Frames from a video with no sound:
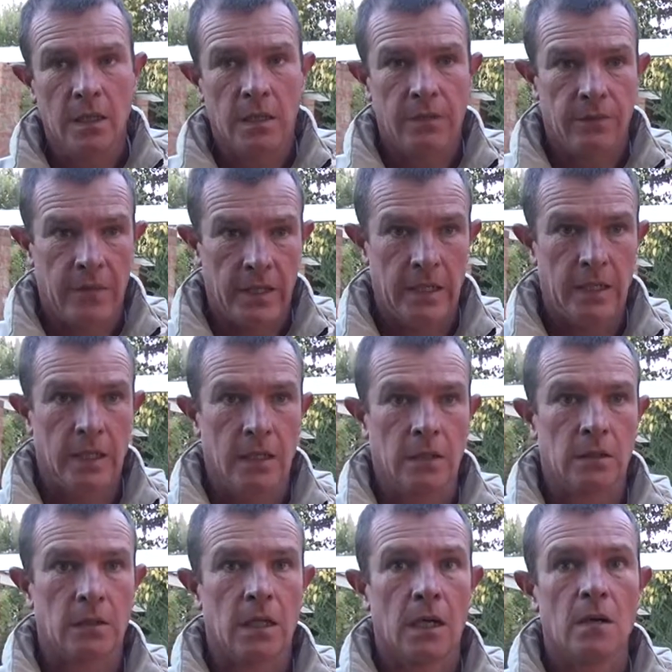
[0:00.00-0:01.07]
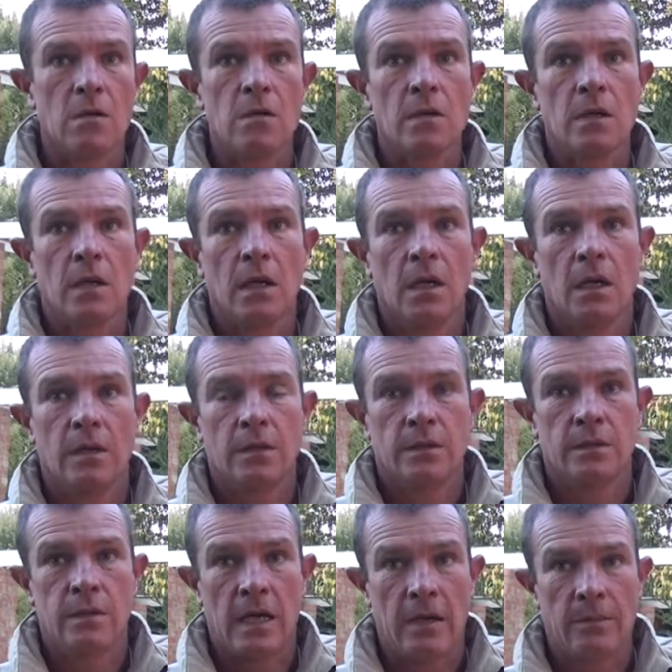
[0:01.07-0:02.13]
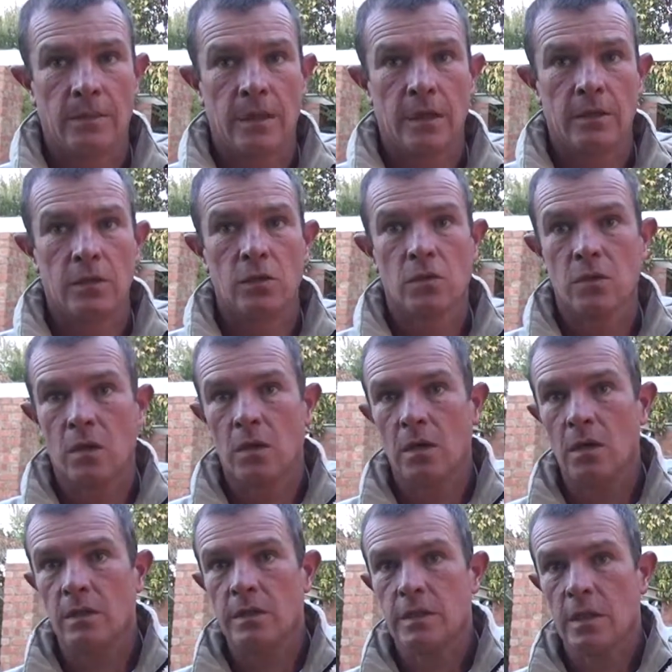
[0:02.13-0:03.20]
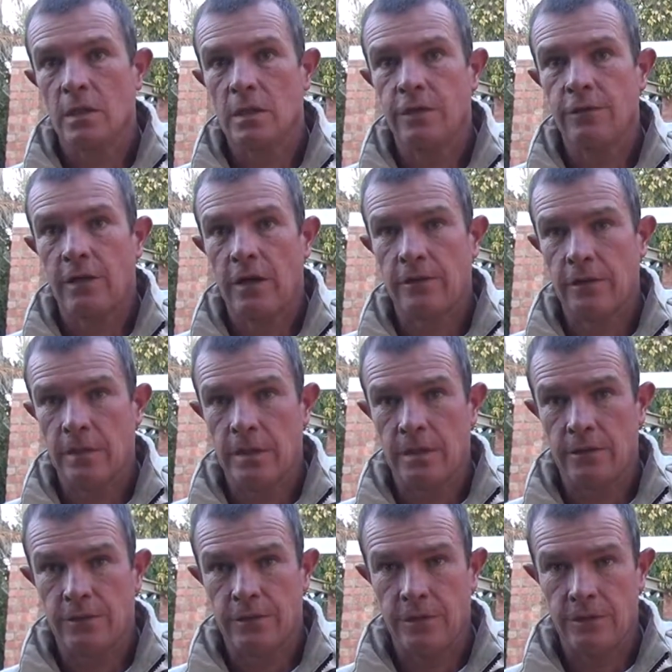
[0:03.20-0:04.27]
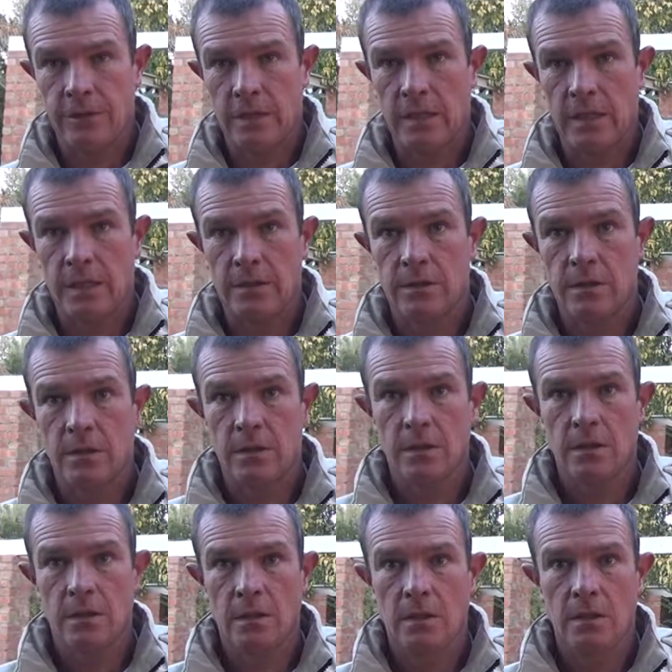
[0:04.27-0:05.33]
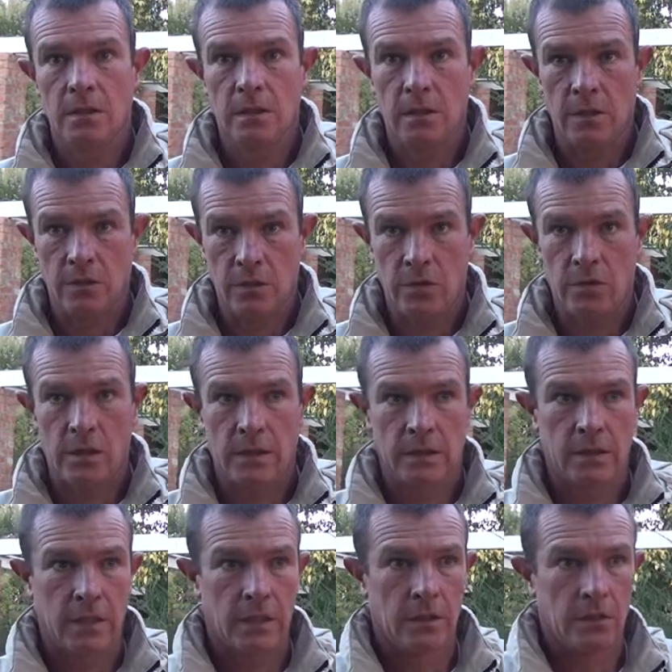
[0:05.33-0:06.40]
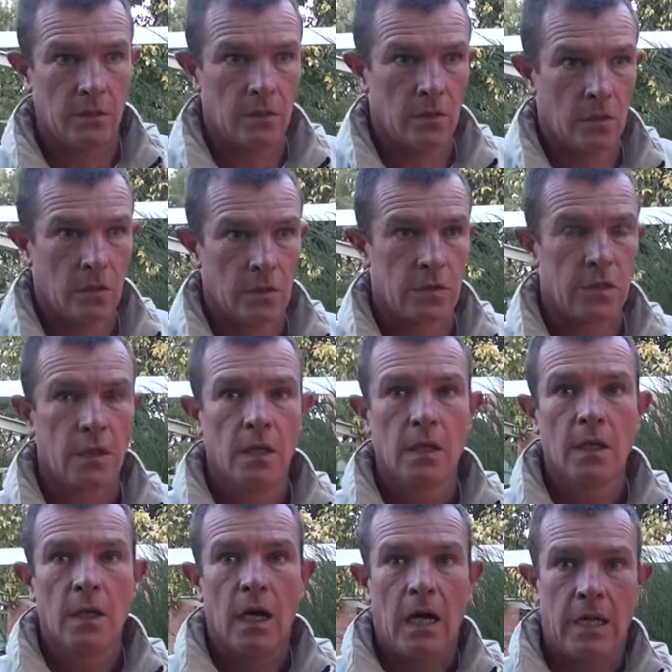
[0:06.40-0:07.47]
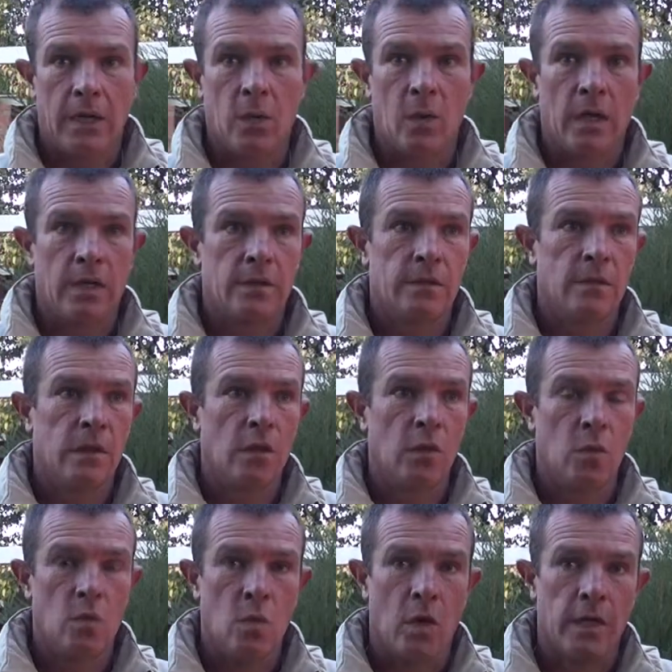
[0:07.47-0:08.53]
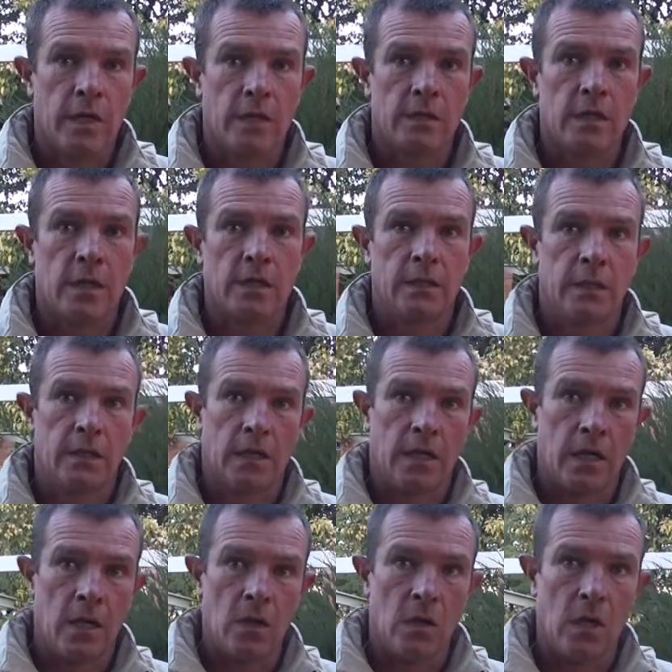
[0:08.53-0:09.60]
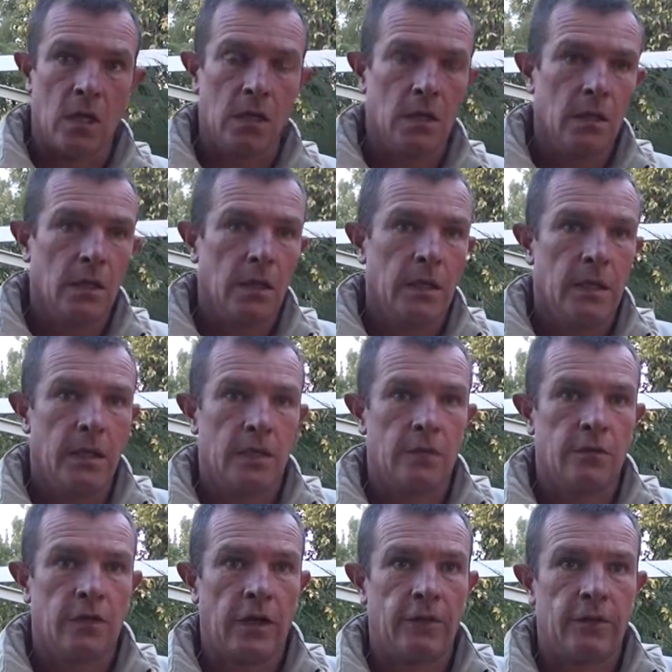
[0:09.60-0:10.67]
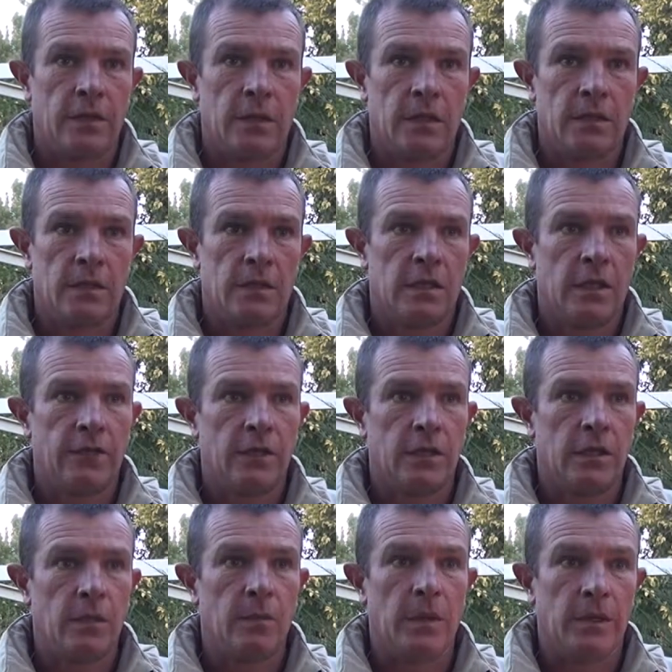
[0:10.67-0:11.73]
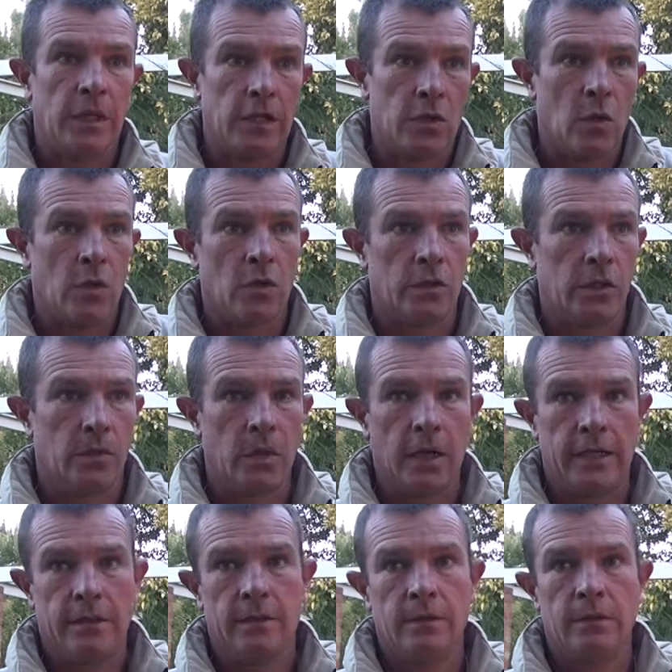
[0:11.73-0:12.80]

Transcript: Then I'll go Zambia to Congo is only 550 k's, the route I take to cross. Otherwise, the Lumwana side in Angola, it's 570, but then you're on the mine.